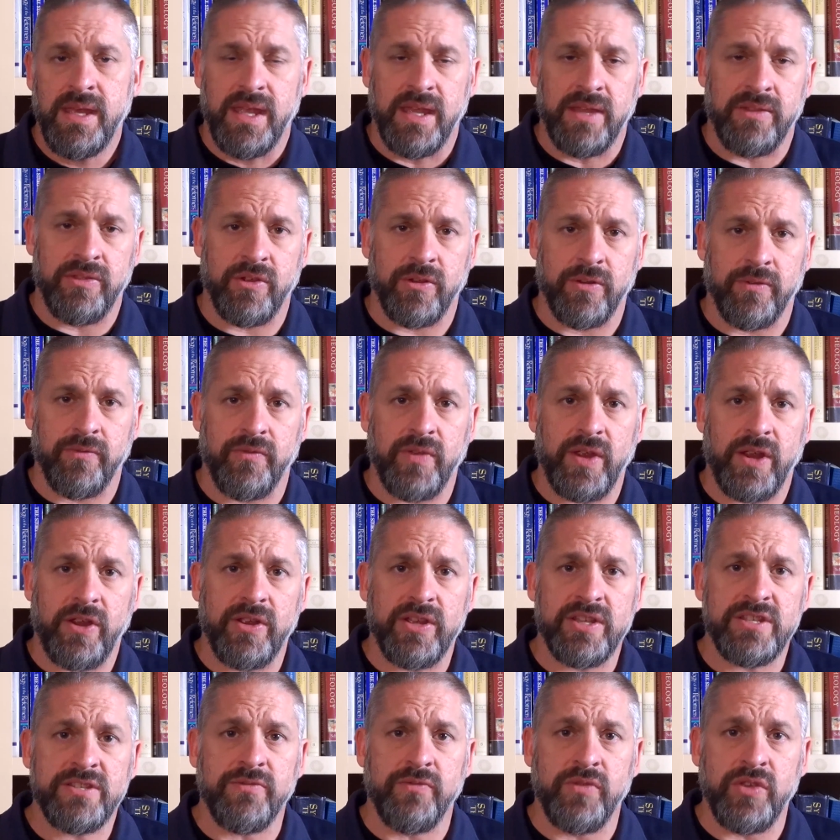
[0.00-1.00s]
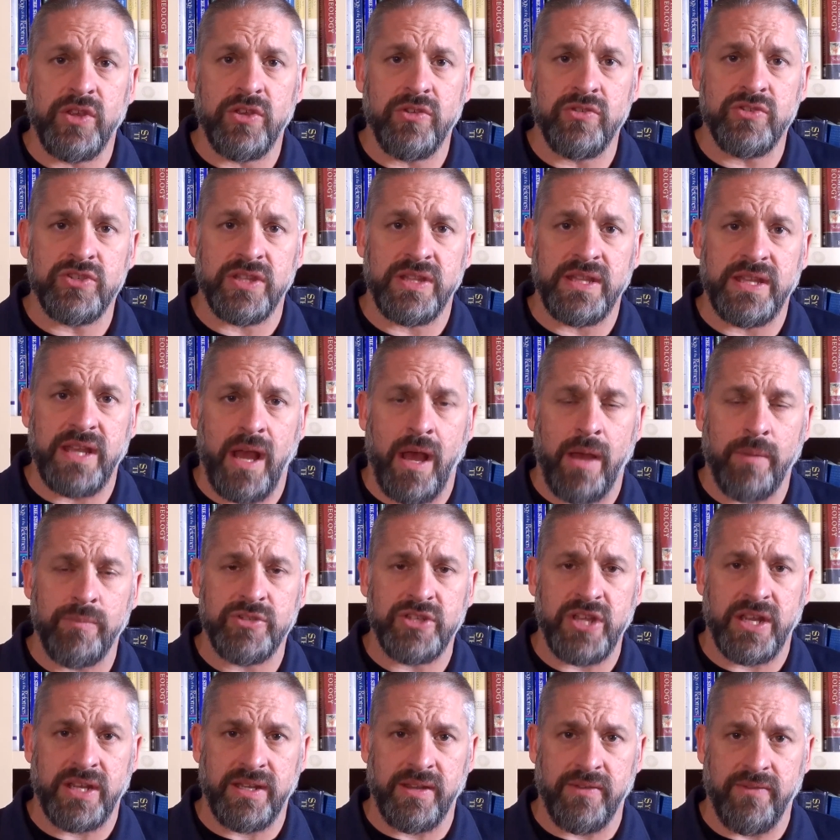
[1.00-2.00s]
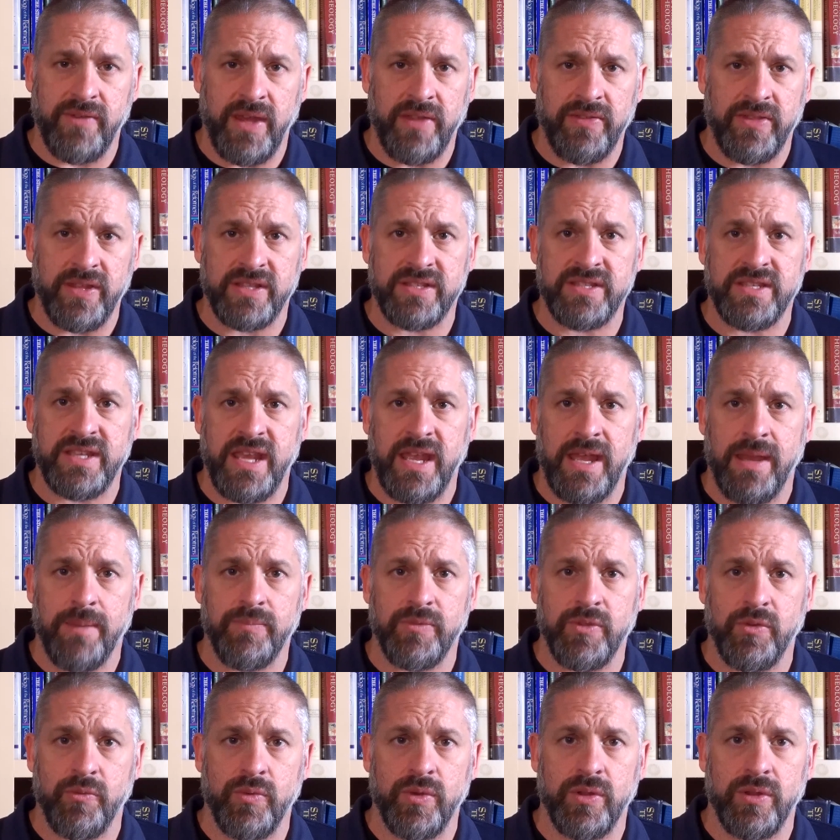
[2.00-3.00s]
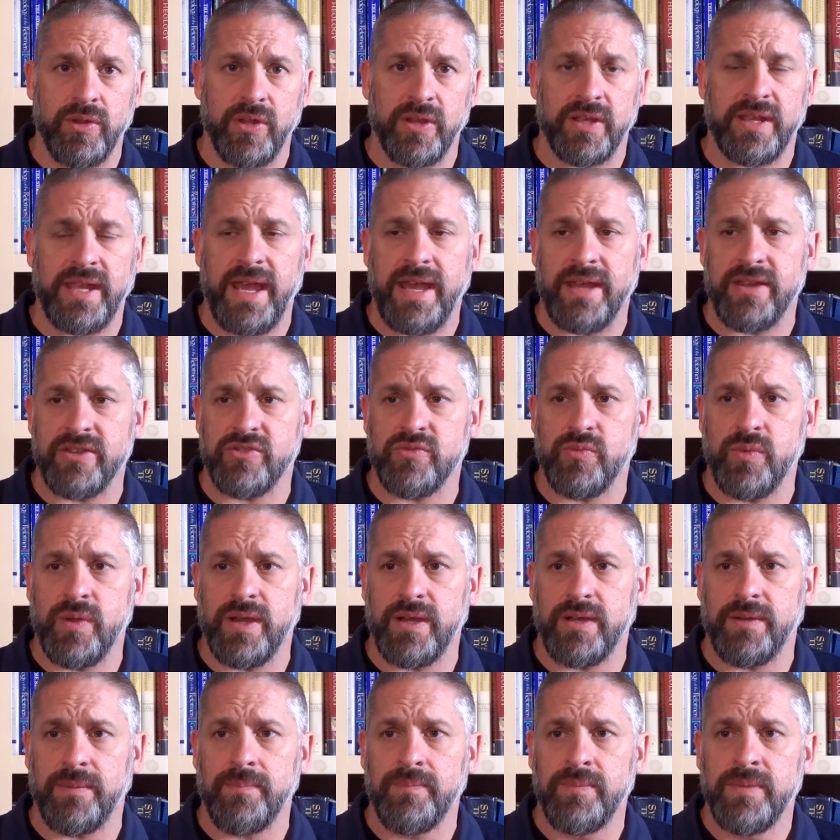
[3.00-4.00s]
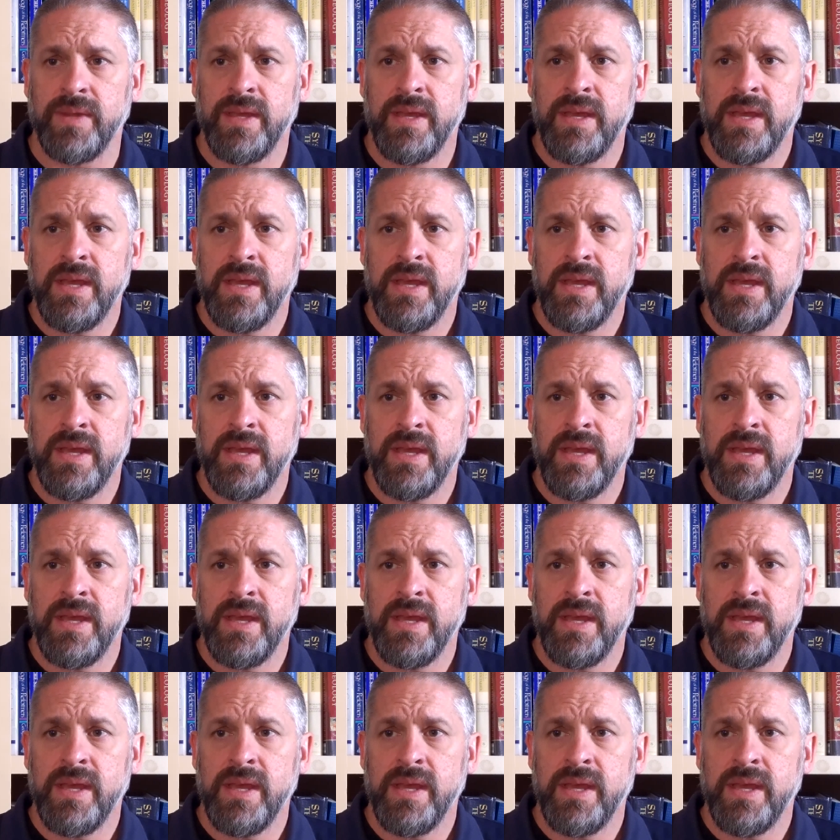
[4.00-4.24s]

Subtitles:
And there are various views in the objective ethics camp that we'll look at as well.